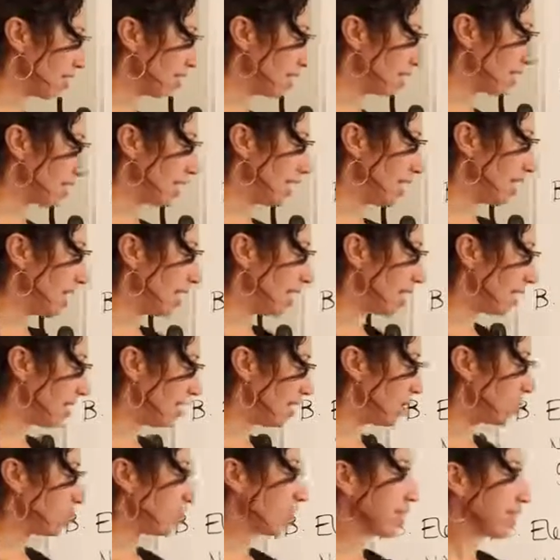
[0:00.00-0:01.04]
see
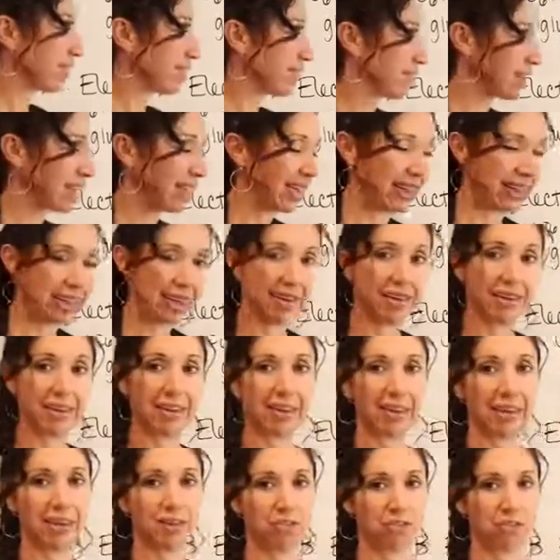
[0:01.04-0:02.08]
NAD plus to
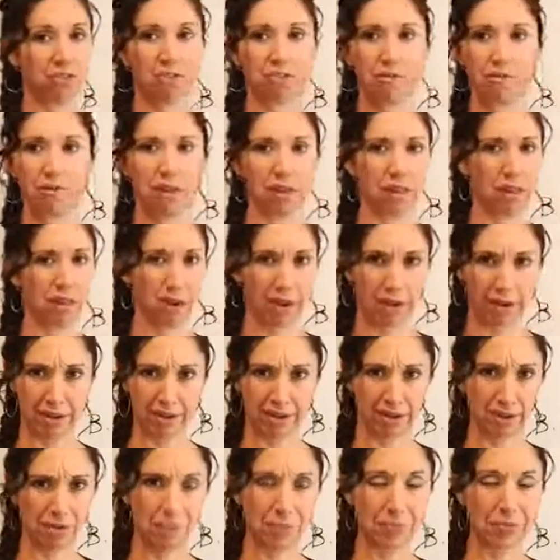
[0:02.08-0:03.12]
NADH a lot.
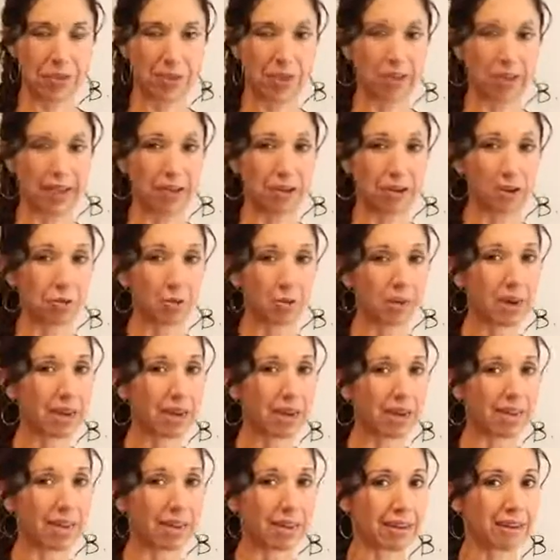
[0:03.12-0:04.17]
In your
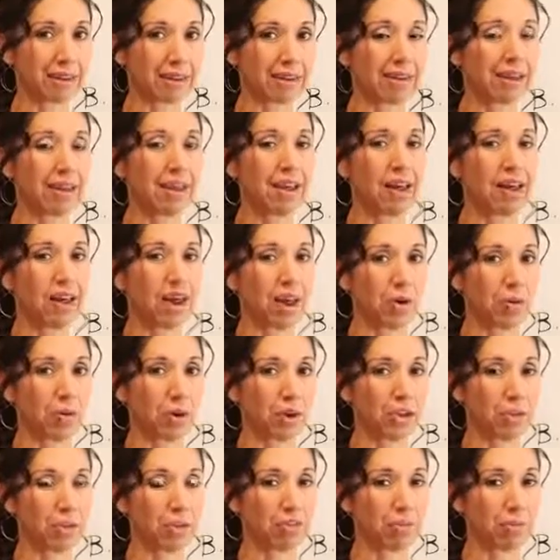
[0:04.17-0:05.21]
mind, I
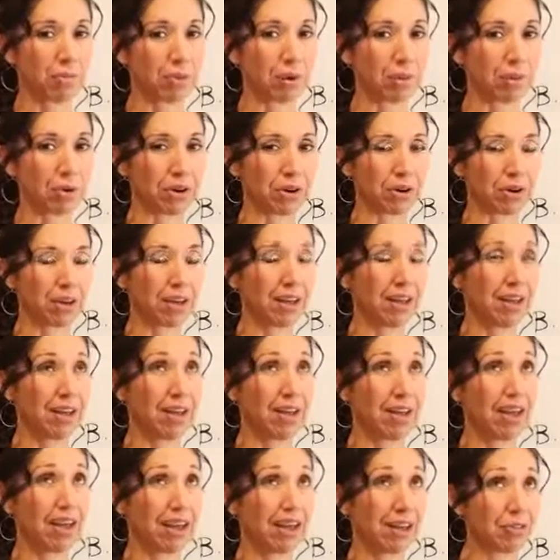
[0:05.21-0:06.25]
want you to remember
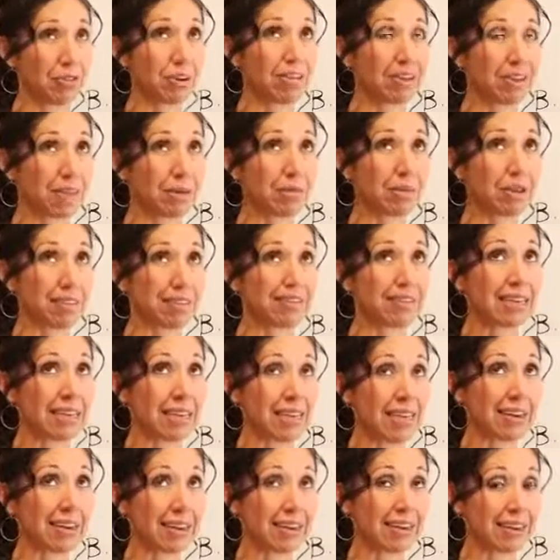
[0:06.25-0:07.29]
every time I see
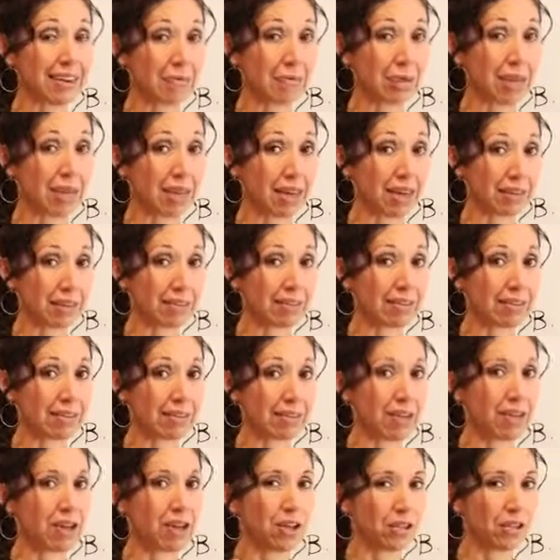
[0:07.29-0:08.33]
NAD plus,
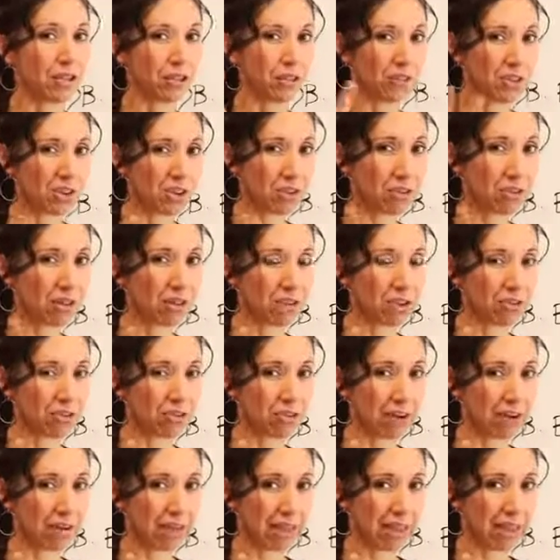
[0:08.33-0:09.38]
there's 2
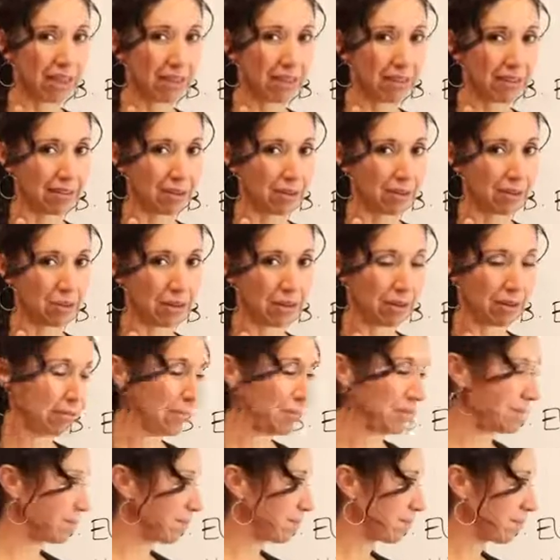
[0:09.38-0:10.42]
electrons that guy's holding.
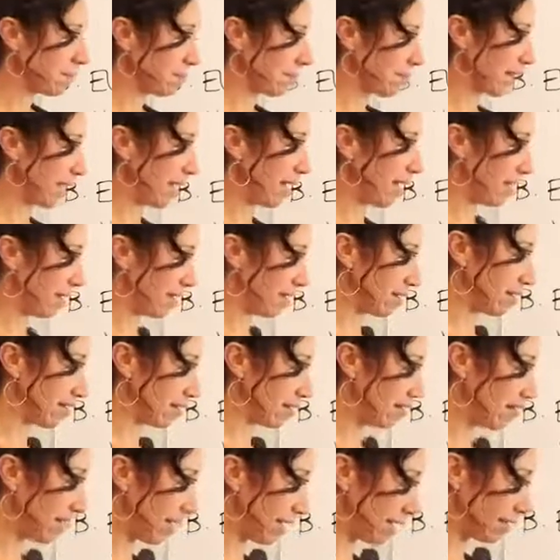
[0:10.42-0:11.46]
And
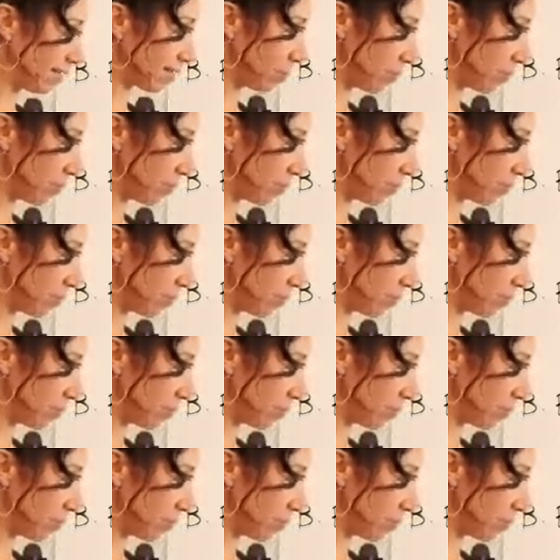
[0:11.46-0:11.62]
that's